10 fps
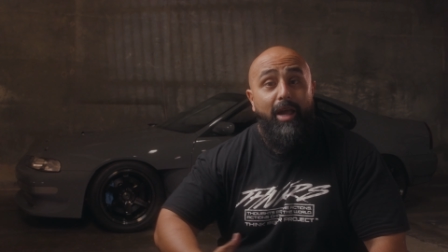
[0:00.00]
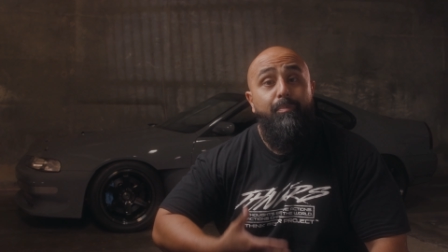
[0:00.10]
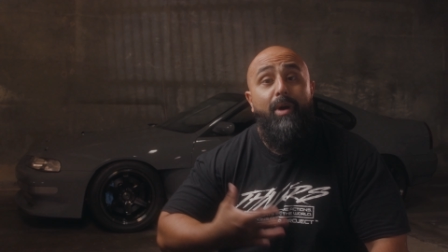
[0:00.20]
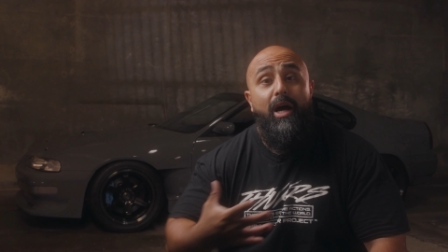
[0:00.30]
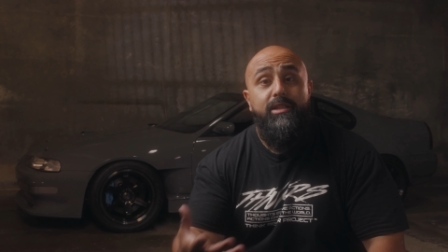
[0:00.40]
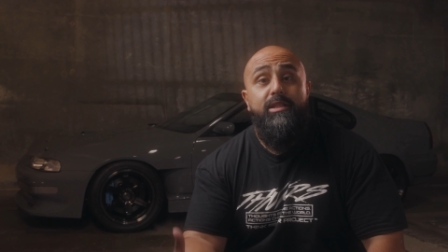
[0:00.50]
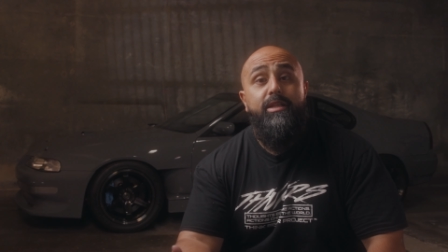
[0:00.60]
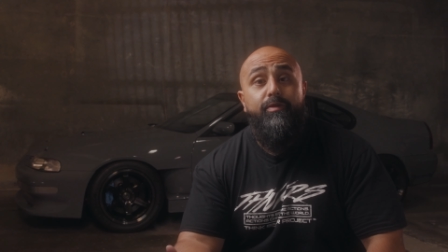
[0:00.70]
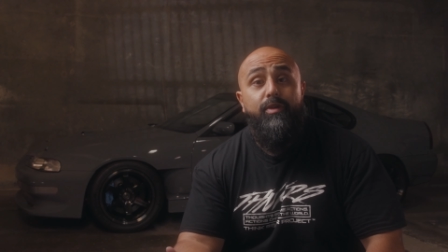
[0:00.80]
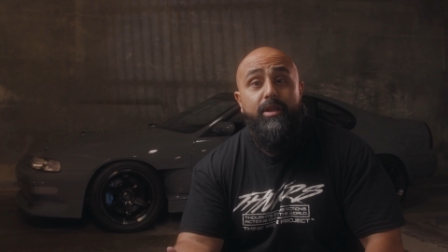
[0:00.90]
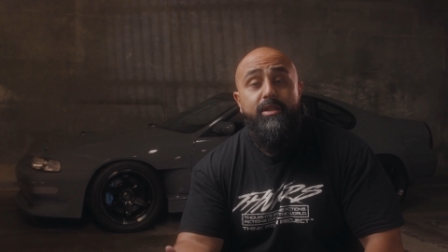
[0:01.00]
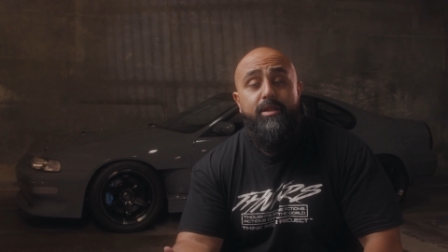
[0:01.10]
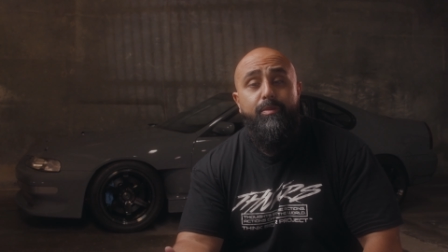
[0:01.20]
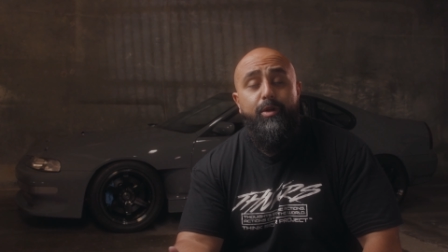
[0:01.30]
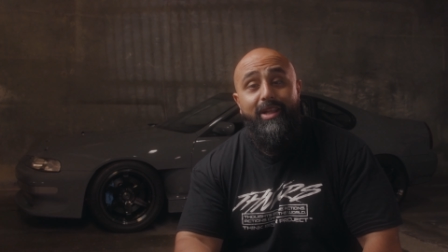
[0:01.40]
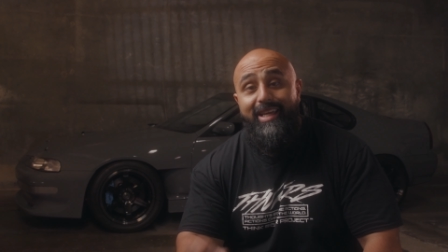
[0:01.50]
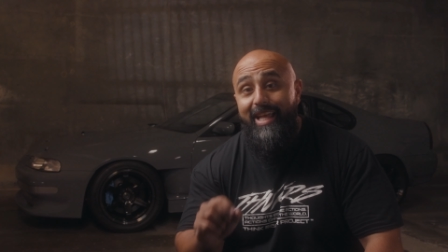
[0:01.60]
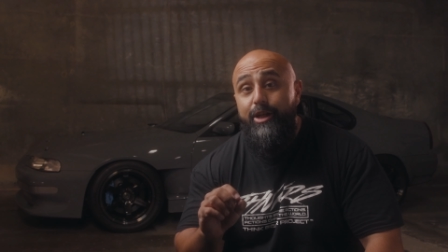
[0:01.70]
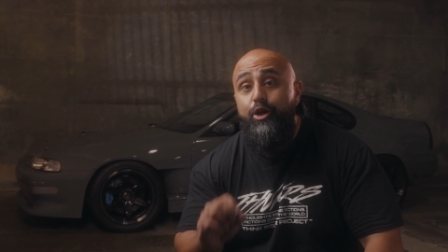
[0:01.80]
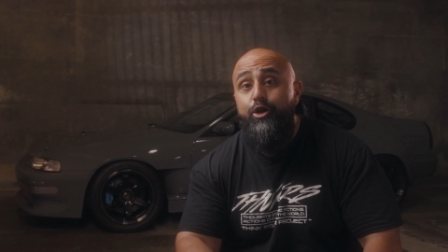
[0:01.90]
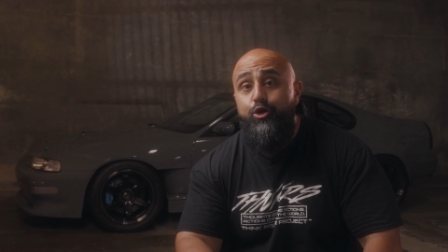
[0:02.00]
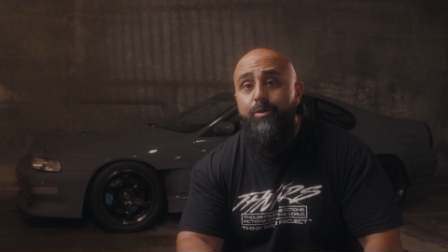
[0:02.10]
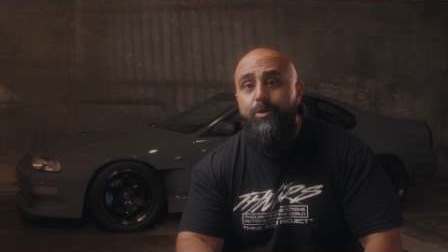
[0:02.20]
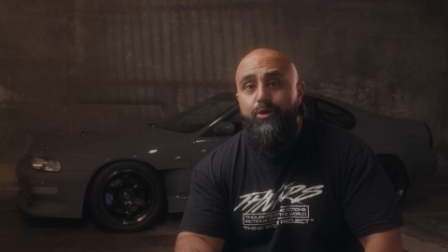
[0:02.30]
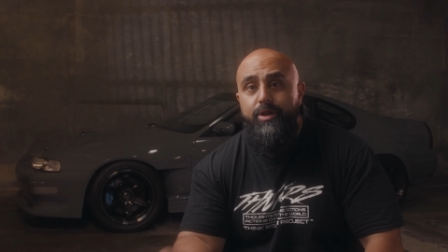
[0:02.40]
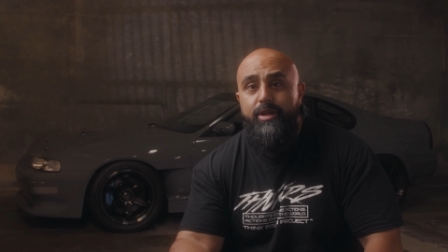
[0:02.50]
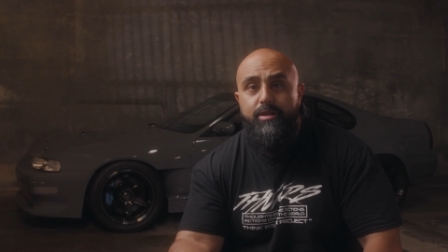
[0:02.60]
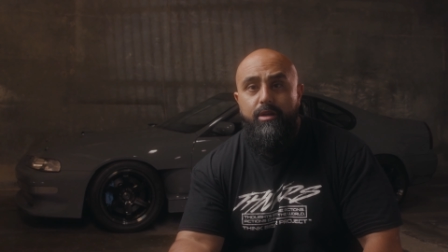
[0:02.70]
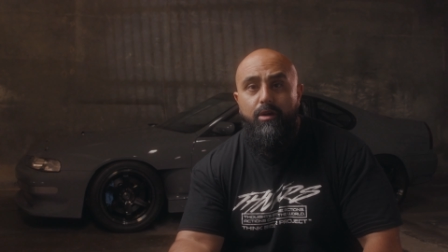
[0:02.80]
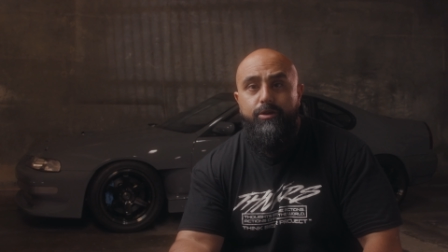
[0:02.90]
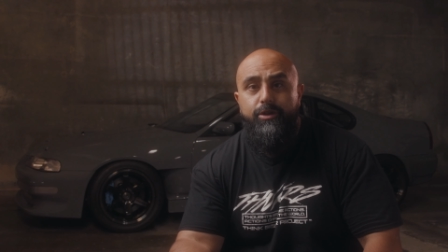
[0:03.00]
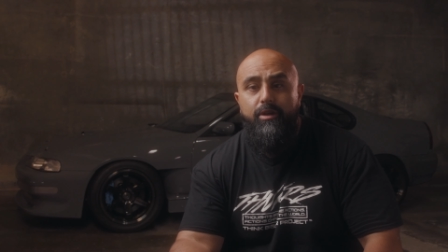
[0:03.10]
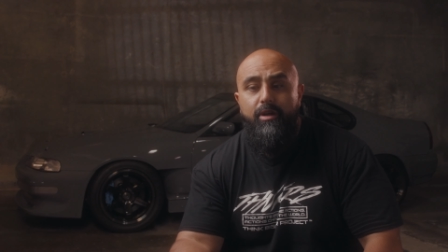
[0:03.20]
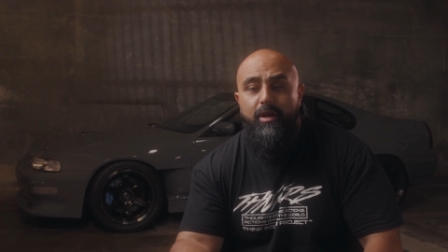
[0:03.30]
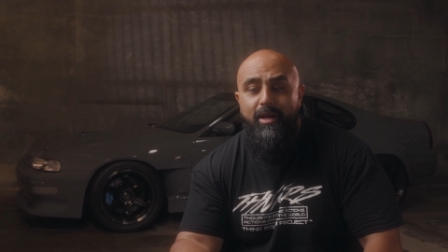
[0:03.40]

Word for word: and positively stimulate and contribute to this culture.